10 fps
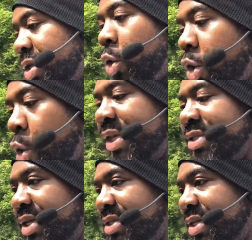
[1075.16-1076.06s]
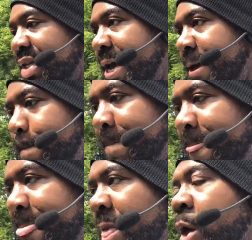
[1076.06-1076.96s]
There's no coincidence to that.
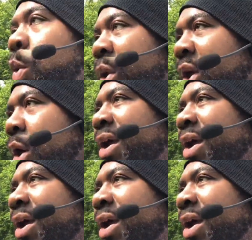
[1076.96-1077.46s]
We